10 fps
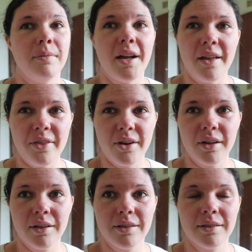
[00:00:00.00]

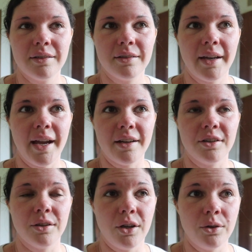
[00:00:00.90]
other and
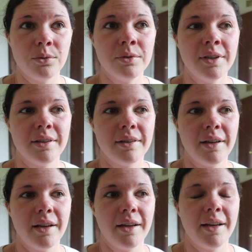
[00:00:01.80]
alone,
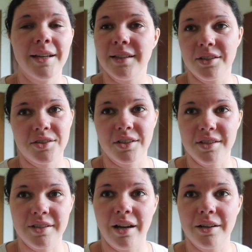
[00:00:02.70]
and that's
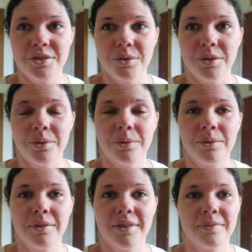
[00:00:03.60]
just not true.
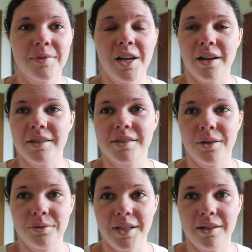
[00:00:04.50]
God is
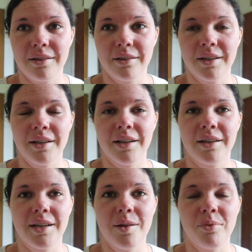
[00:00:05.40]
so near,
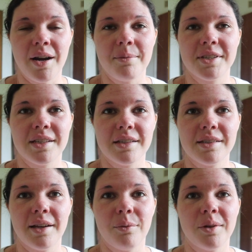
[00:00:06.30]
and He
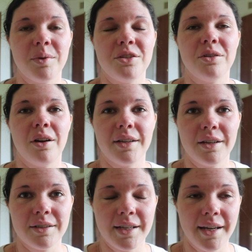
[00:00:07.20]
promises that when we draw
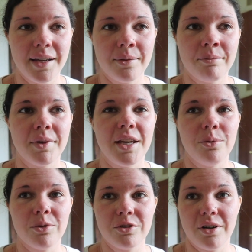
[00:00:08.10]
near to Him, He
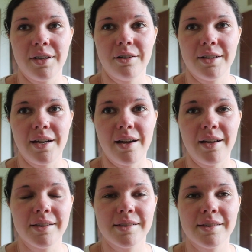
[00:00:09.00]
will draw near to
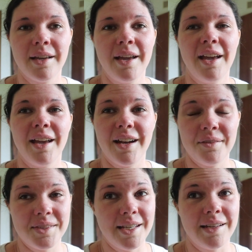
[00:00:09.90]
us. And
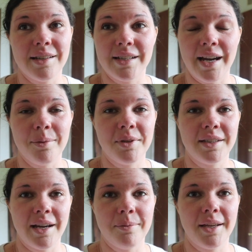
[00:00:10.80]
I've seen it time and
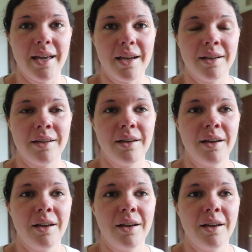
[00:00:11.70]
time again.